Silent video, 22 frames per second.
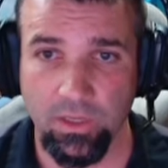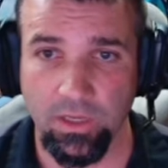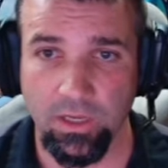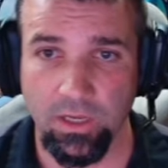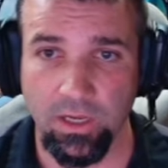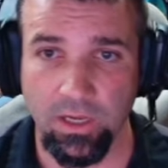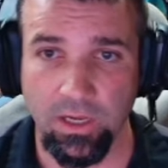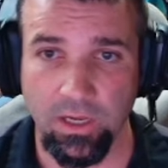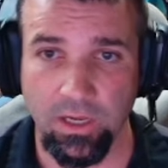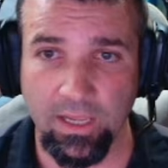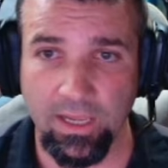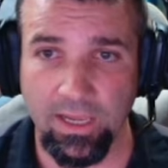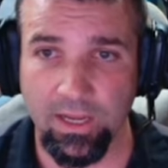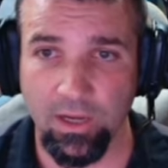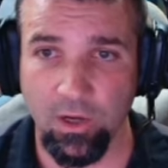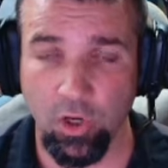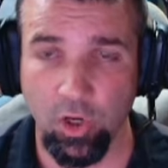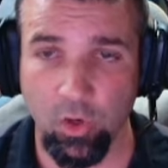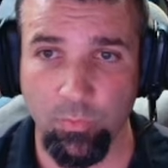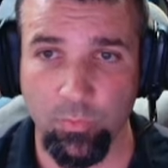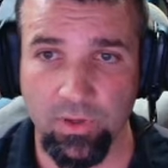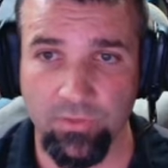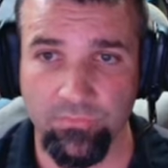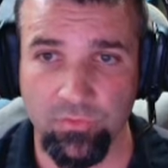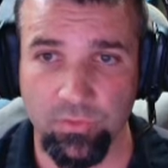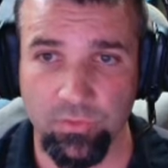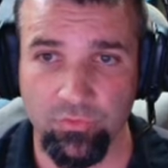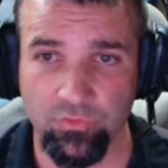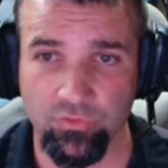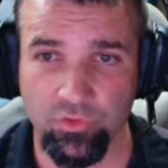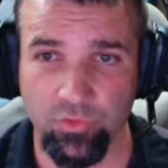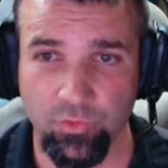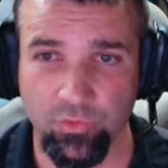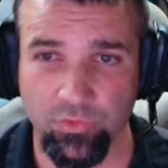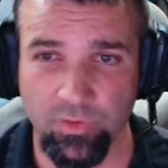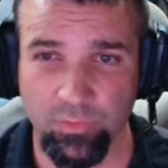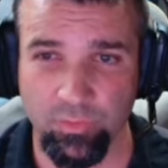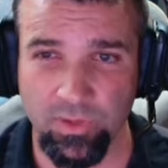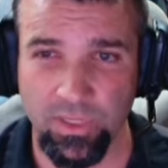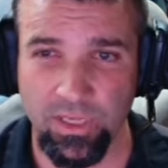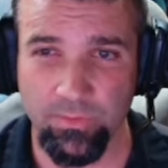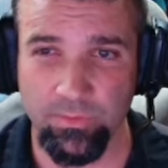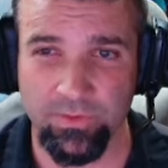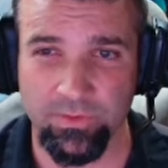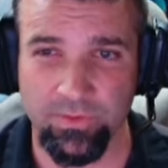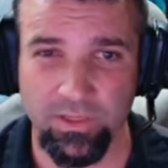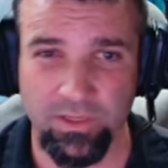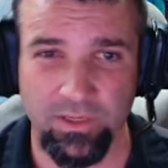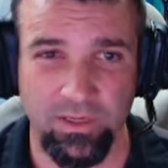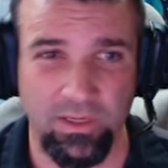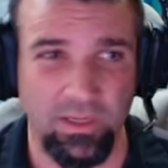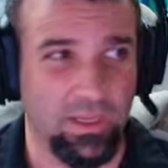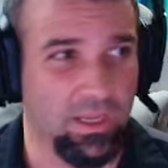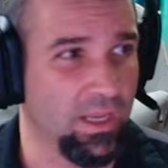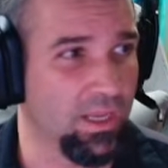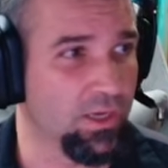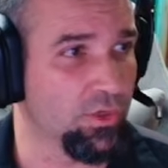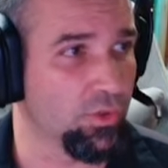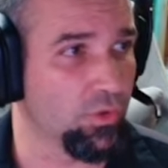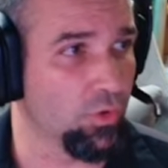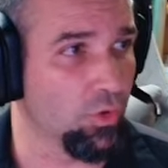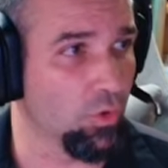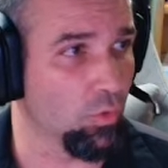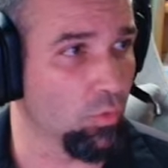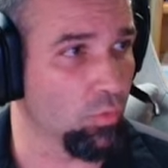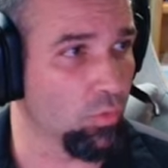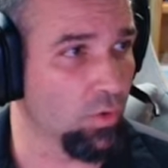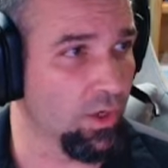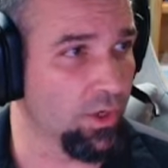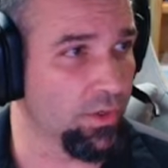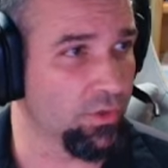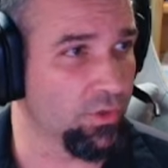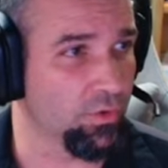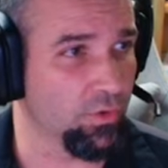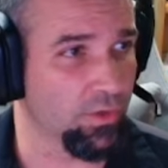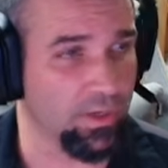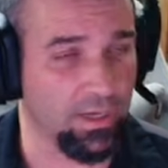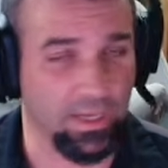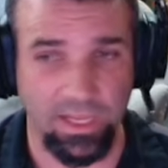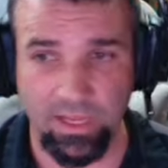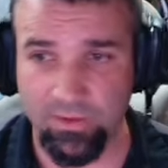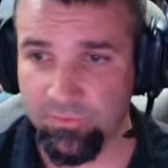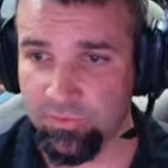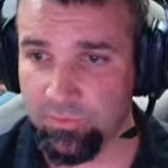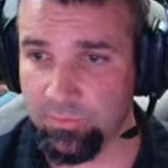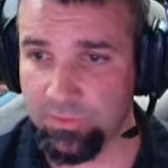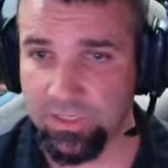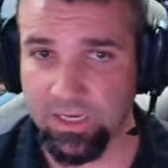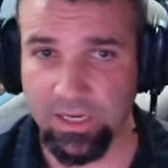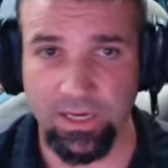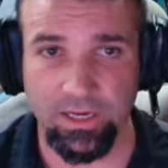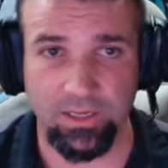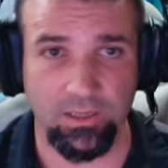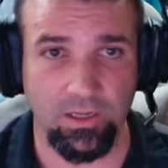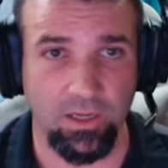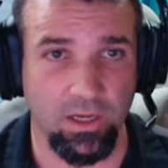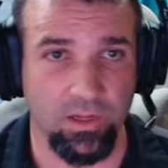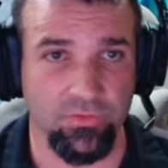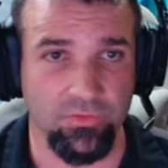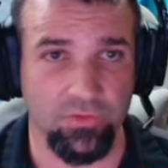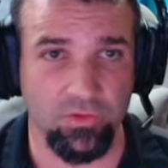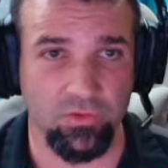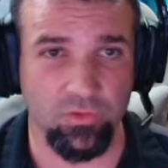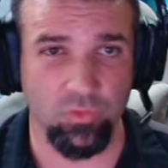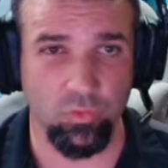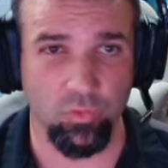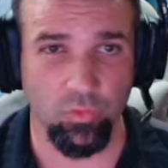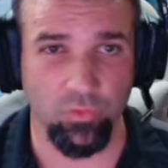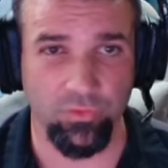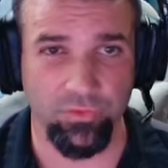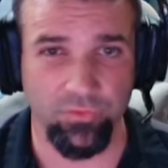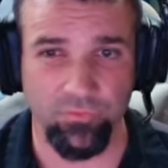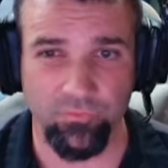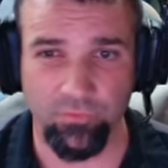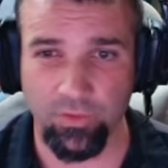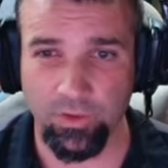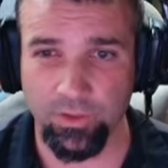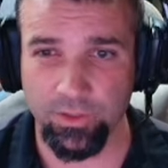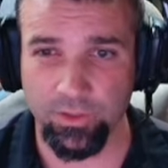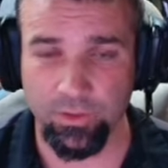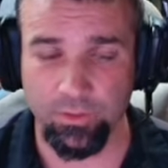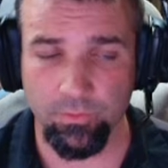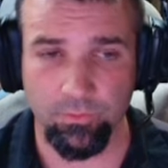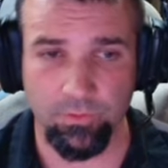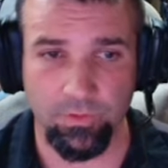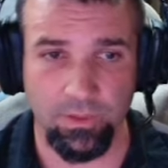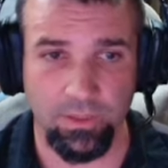at home, if you choose to play with it and you go run, you're going to have some diagnostic tools in front of you.